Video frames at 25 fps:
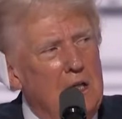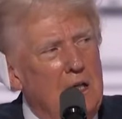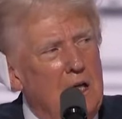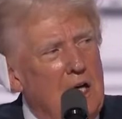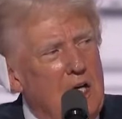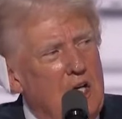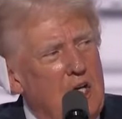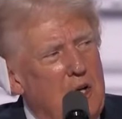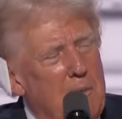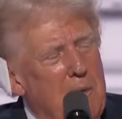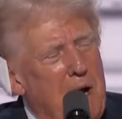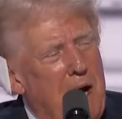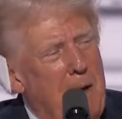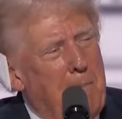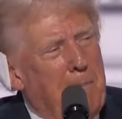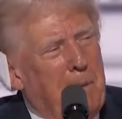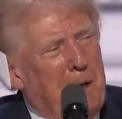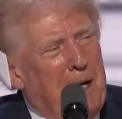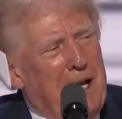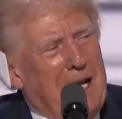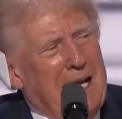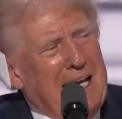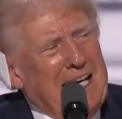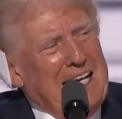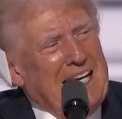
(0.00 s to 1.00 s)
Under my
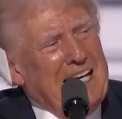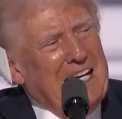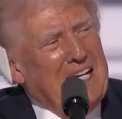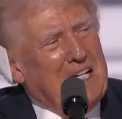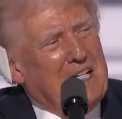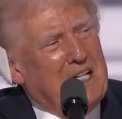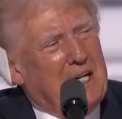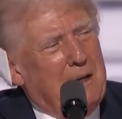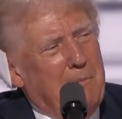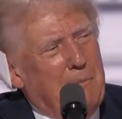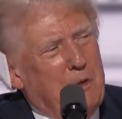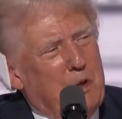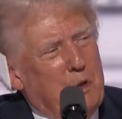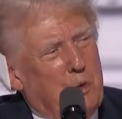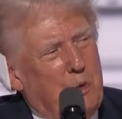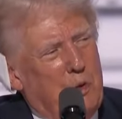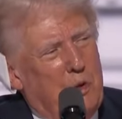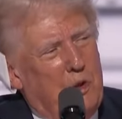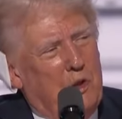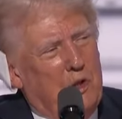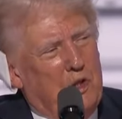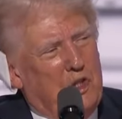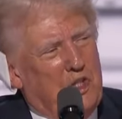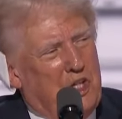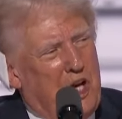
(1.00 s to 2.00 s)
plan, incomes
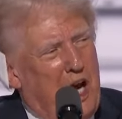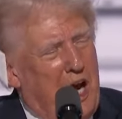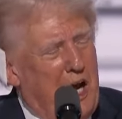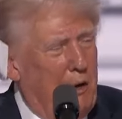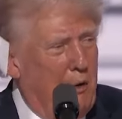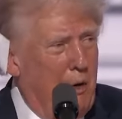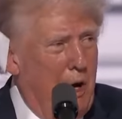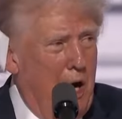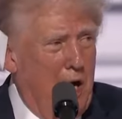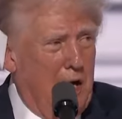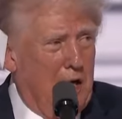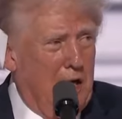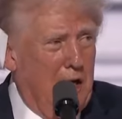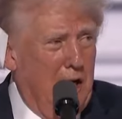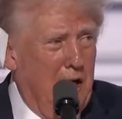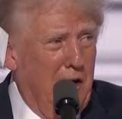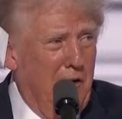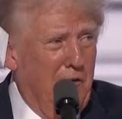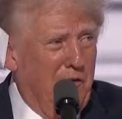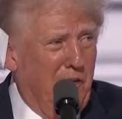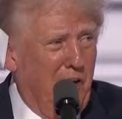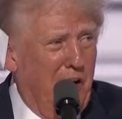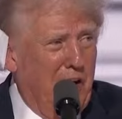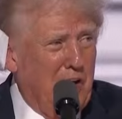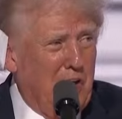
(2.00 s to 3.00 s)
will skyrocket,
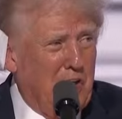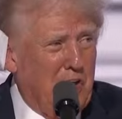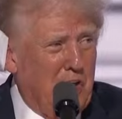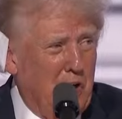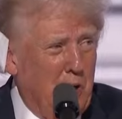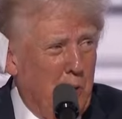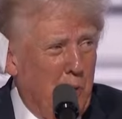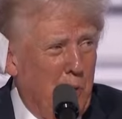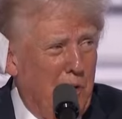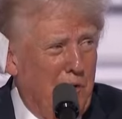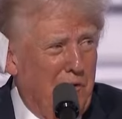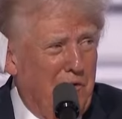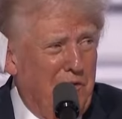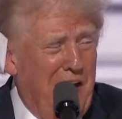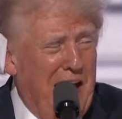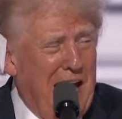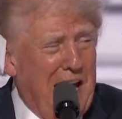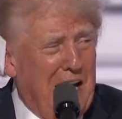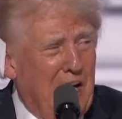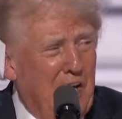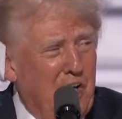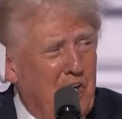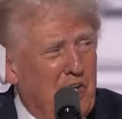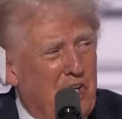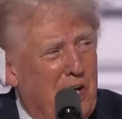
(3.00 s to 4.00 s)
inflation will
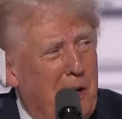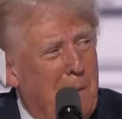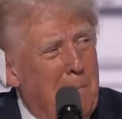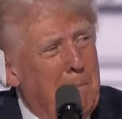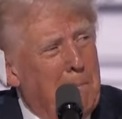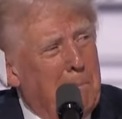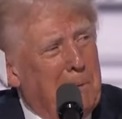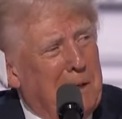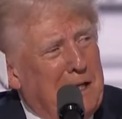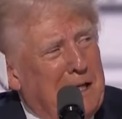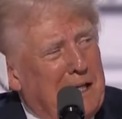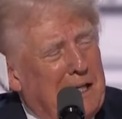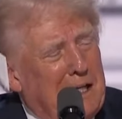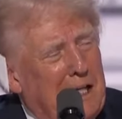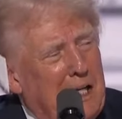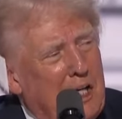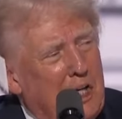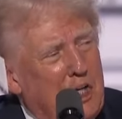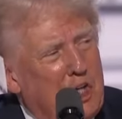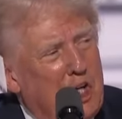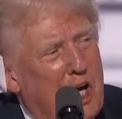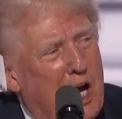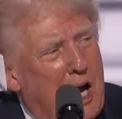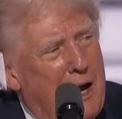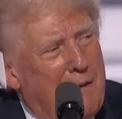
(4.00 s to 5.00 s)
vanish completely,
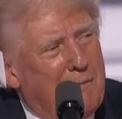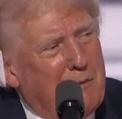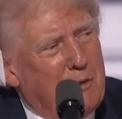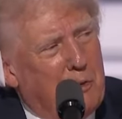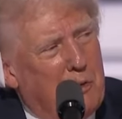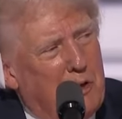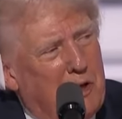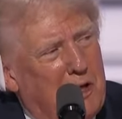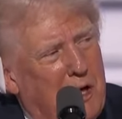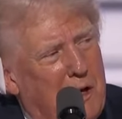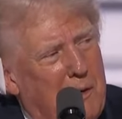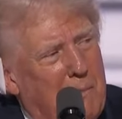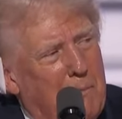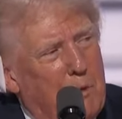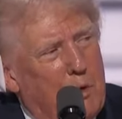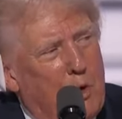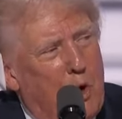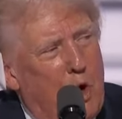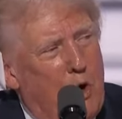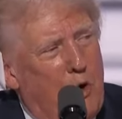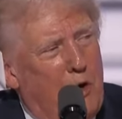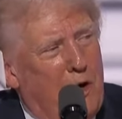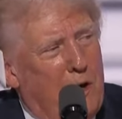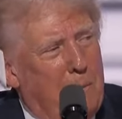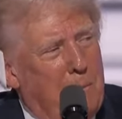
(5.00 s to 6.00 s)
jobs will come
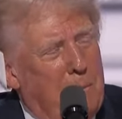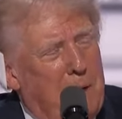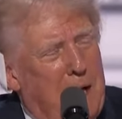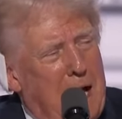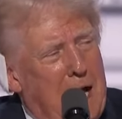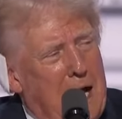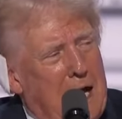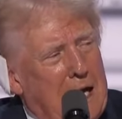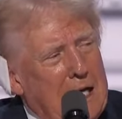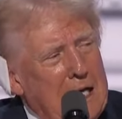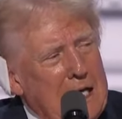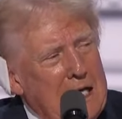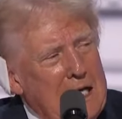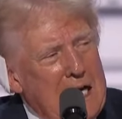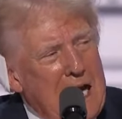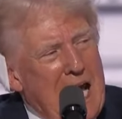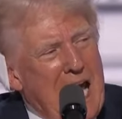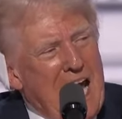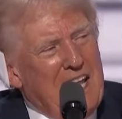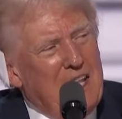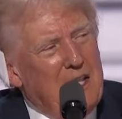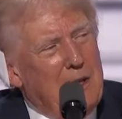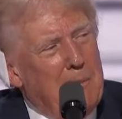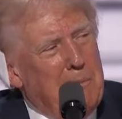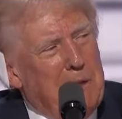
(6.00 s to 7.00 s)
roaring back,
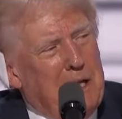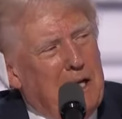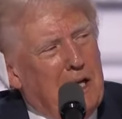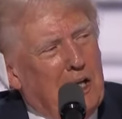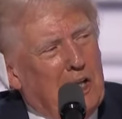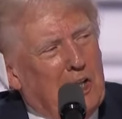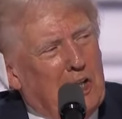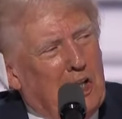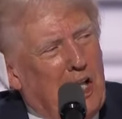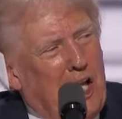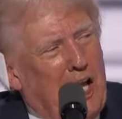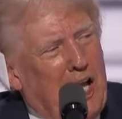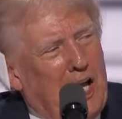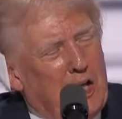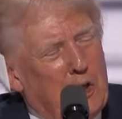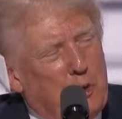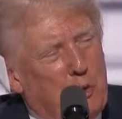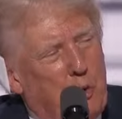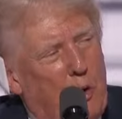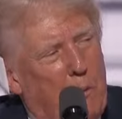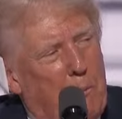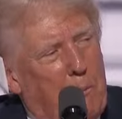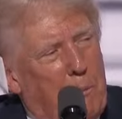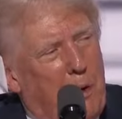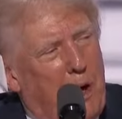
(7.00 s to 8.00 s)
and the middle class
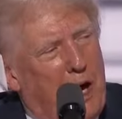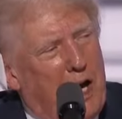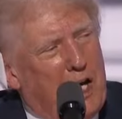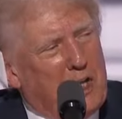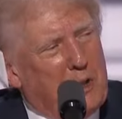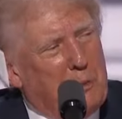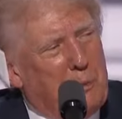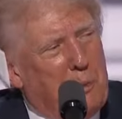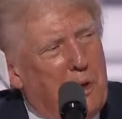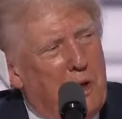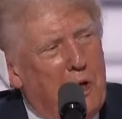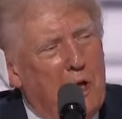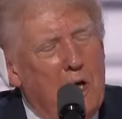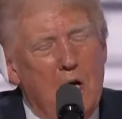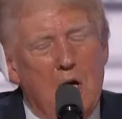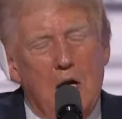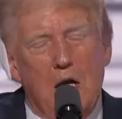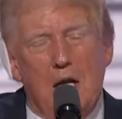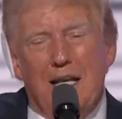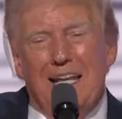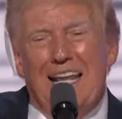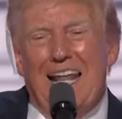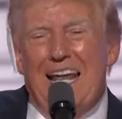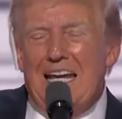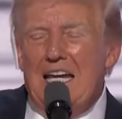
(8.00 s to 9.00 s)
will prosper
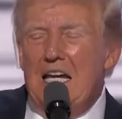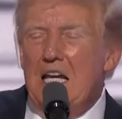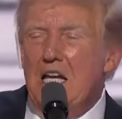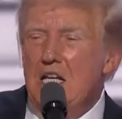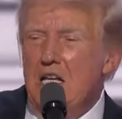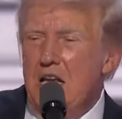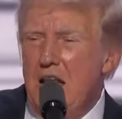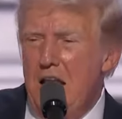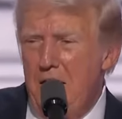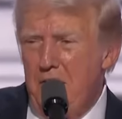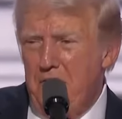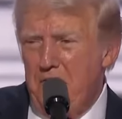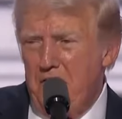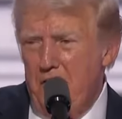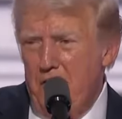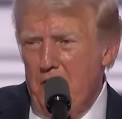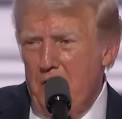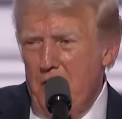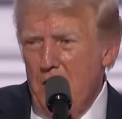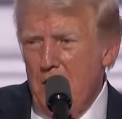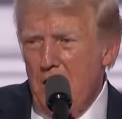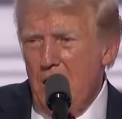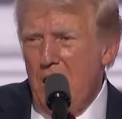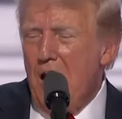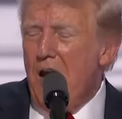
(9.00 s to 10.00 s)
like
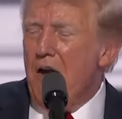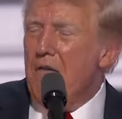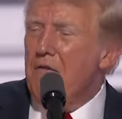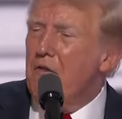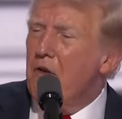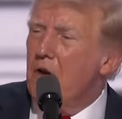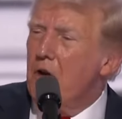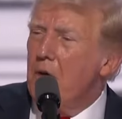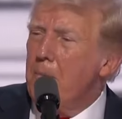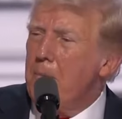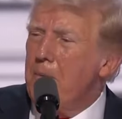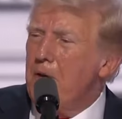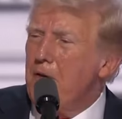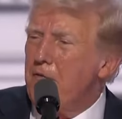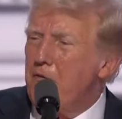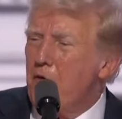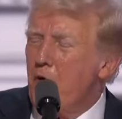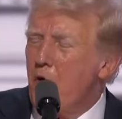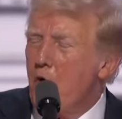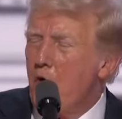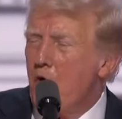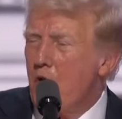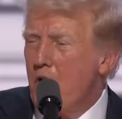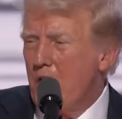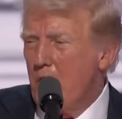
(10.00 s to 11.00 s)
never, ever
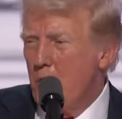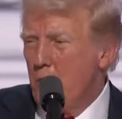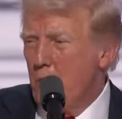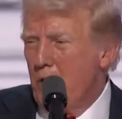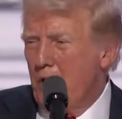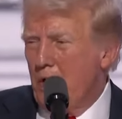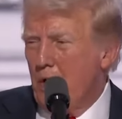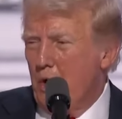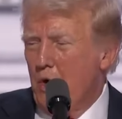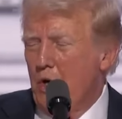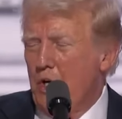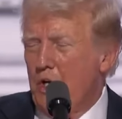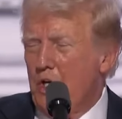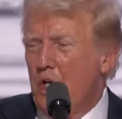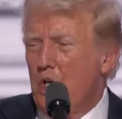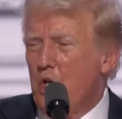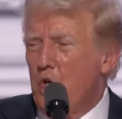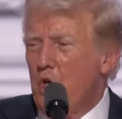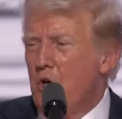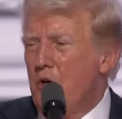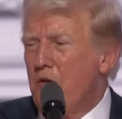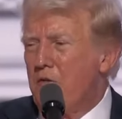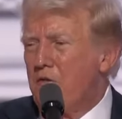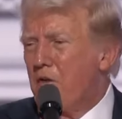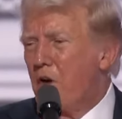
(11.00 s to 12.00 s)
before, and we're going to
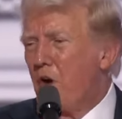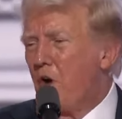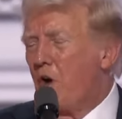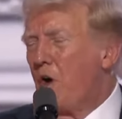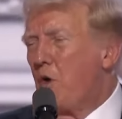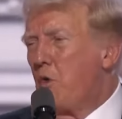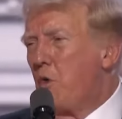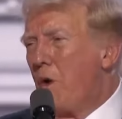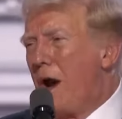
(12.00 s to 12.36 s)
do it very